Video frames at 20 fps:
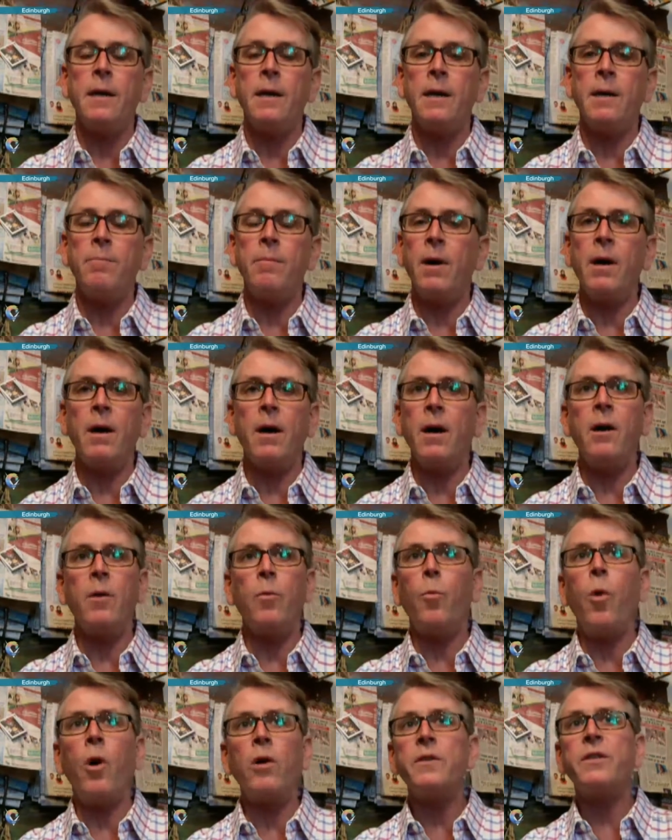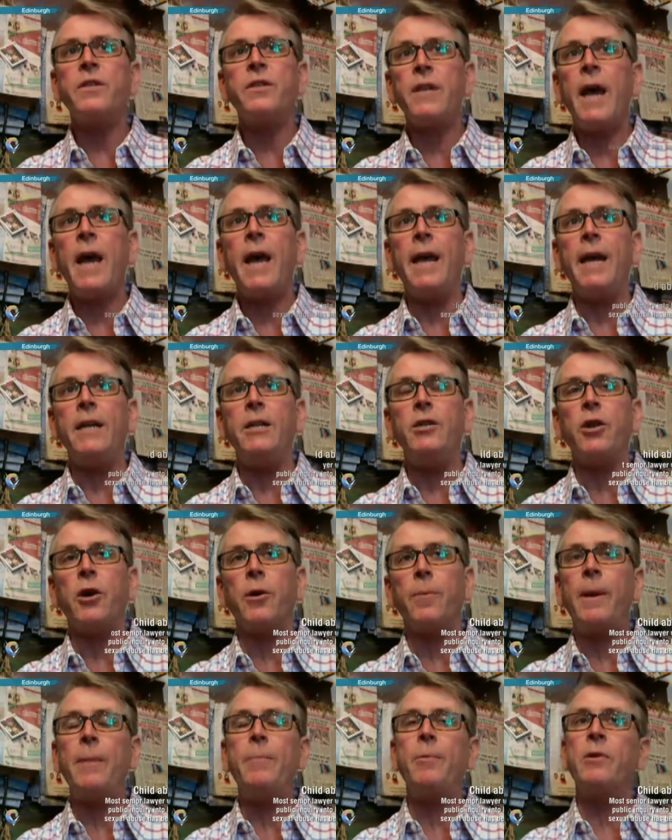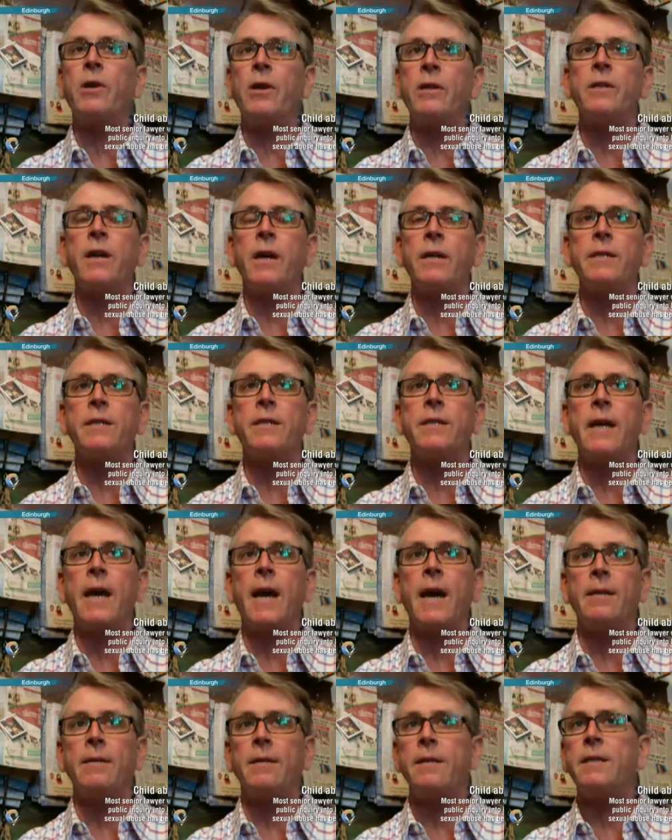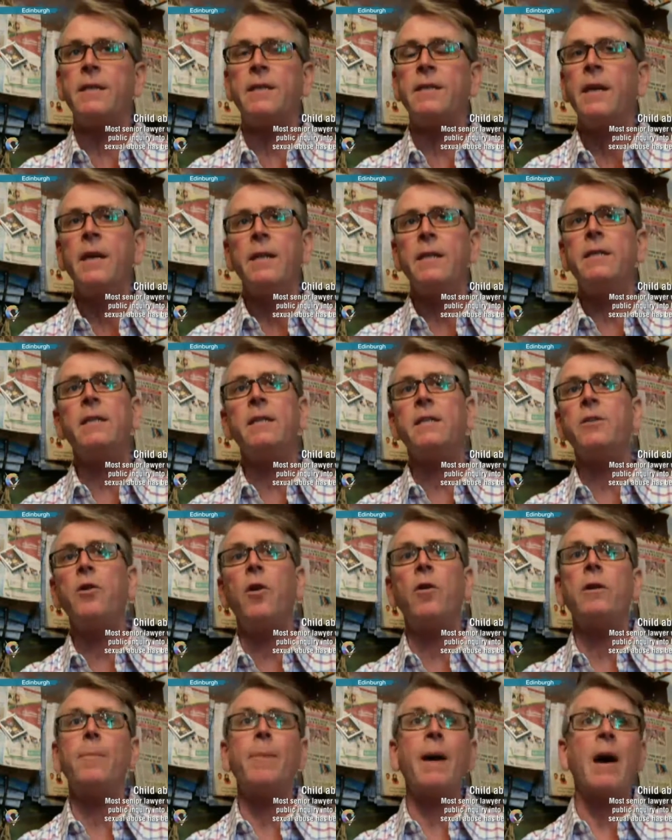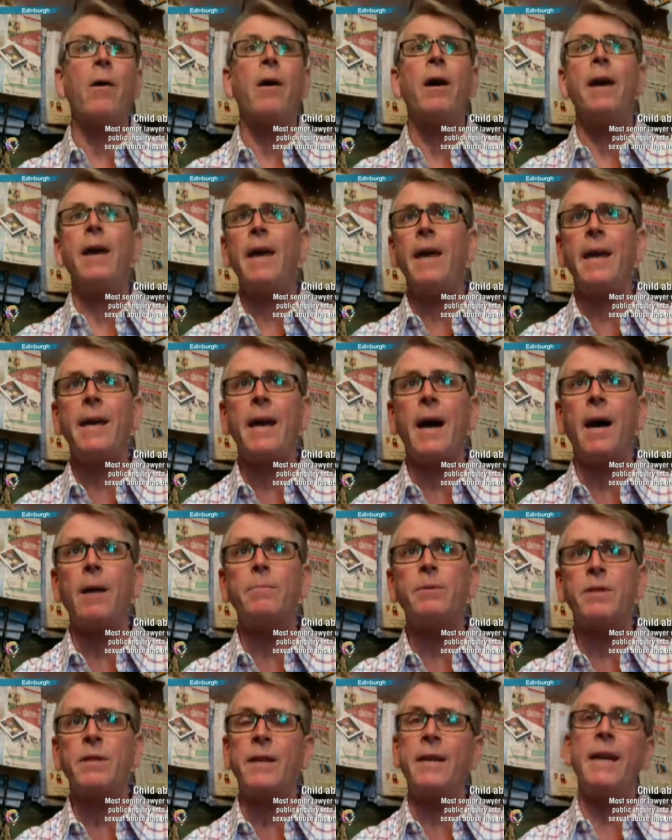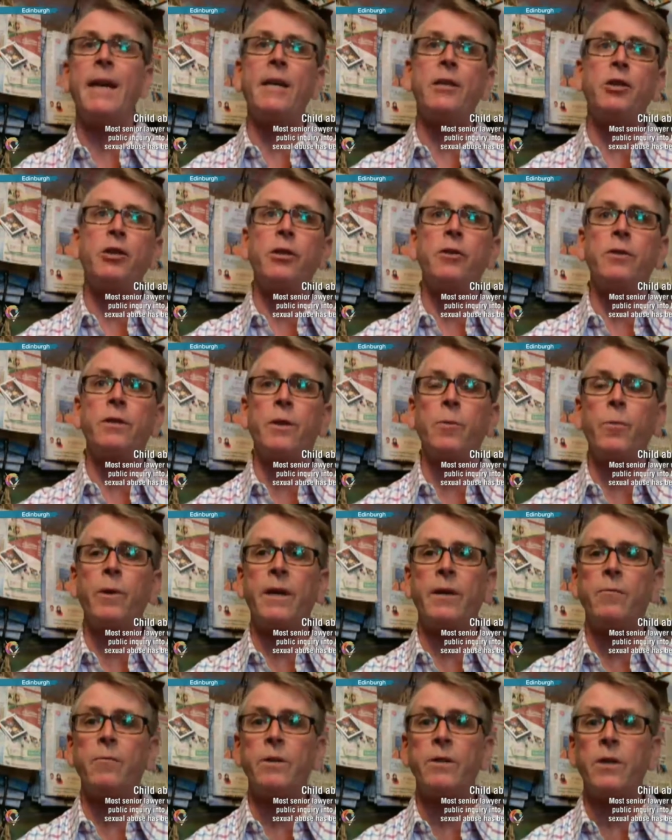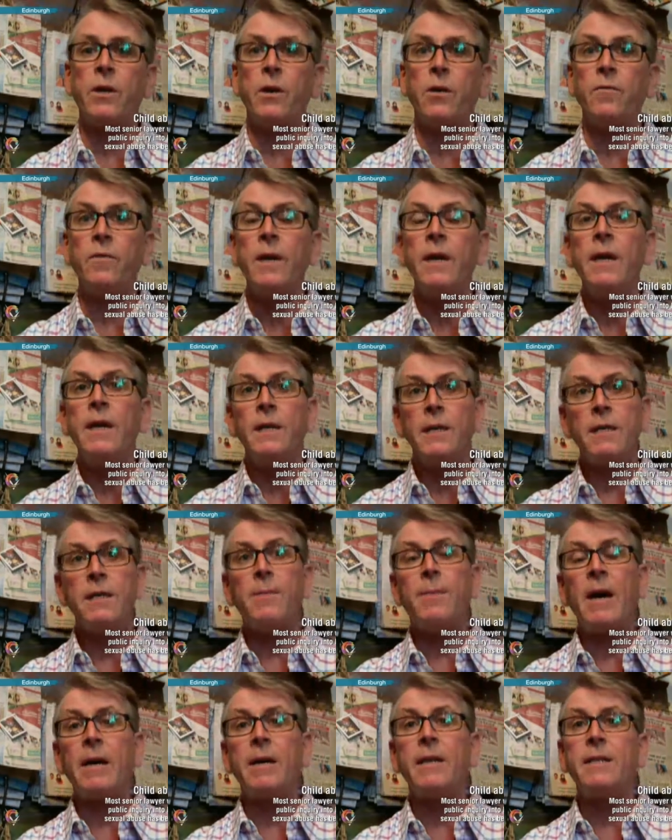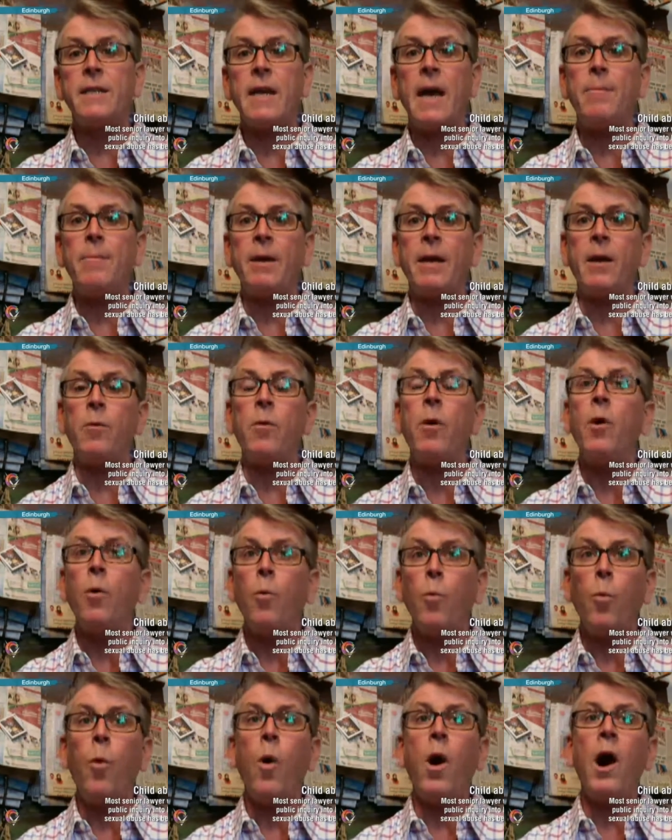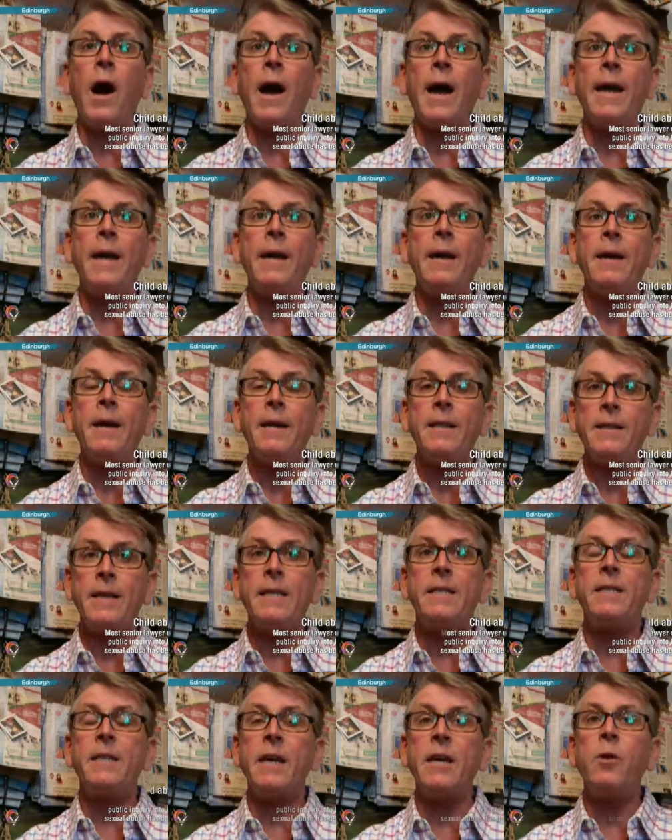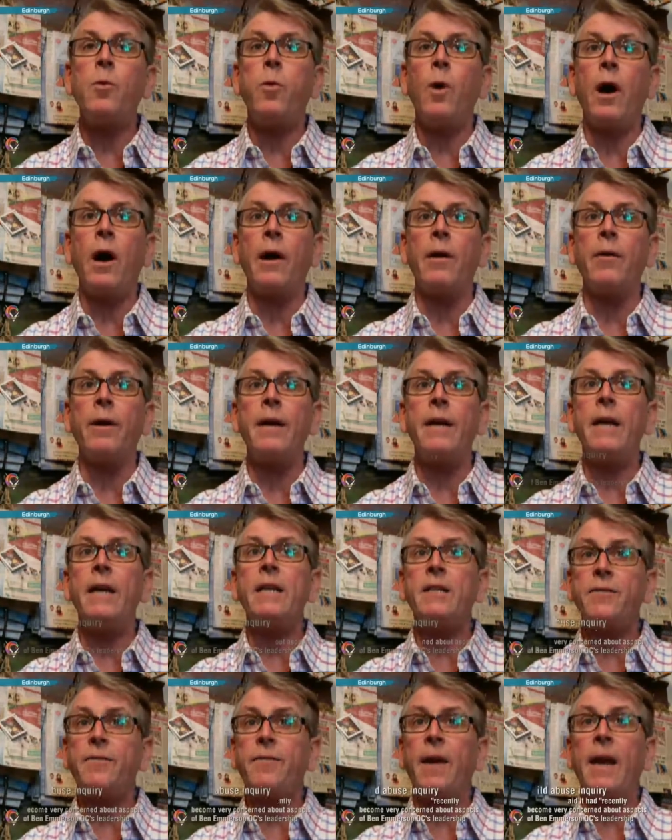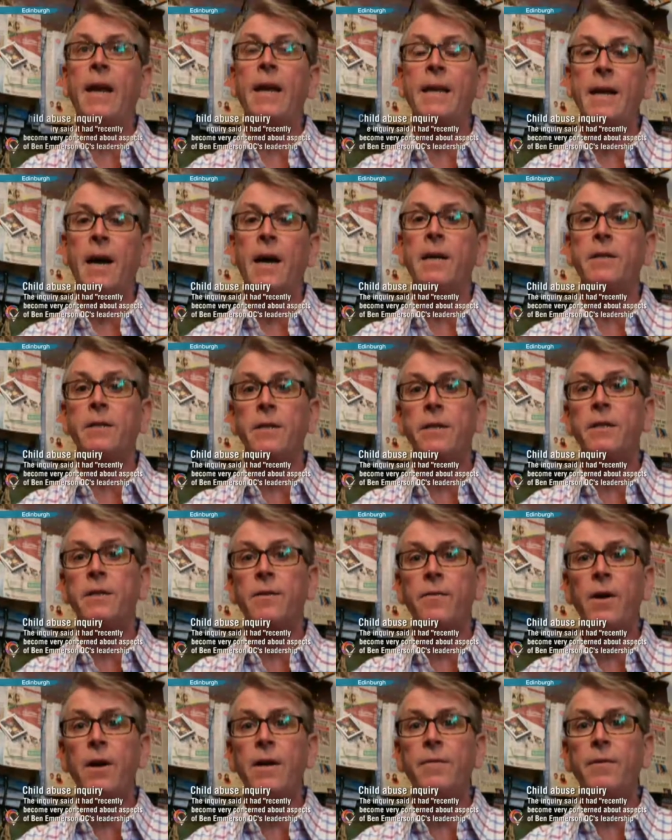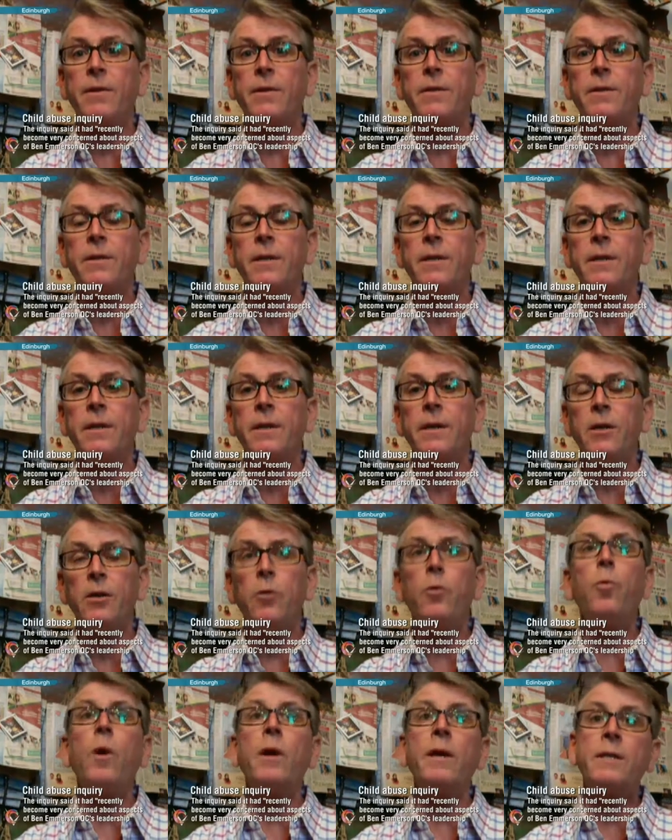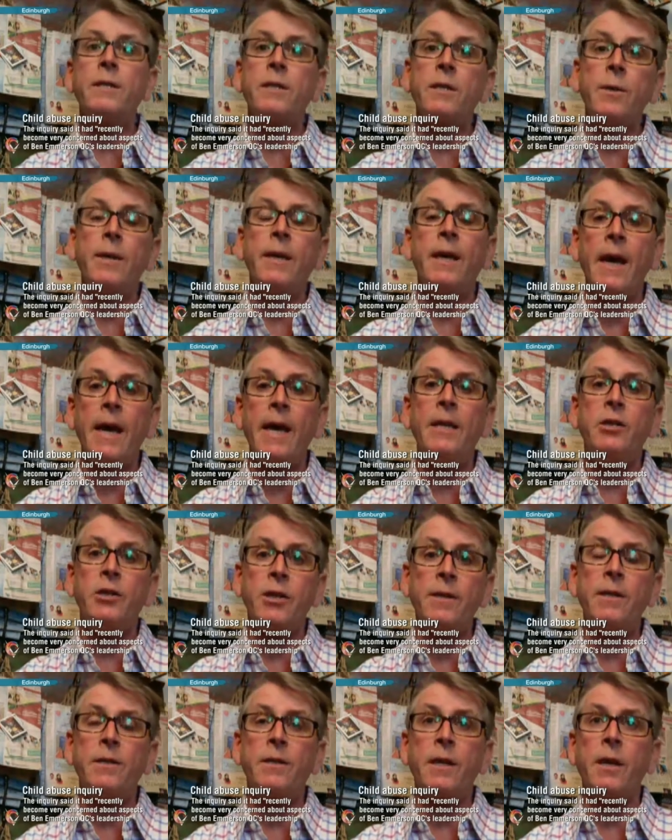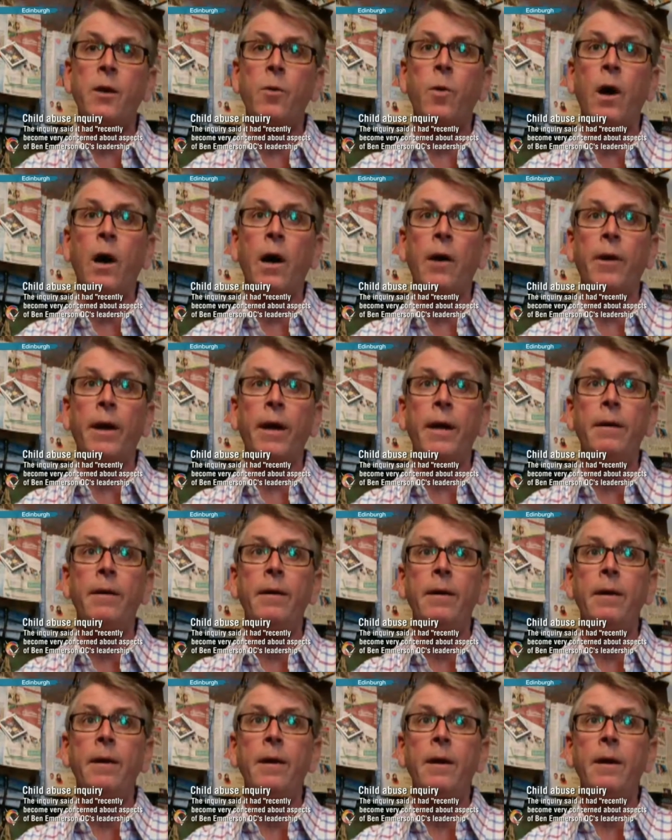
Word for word: Um, at, at, what stage are people going to understand this is this is not about hiccups and issues that we can resolve? This is about examining why this inquiry is failing us as survivors. You want us to engage in this inquiry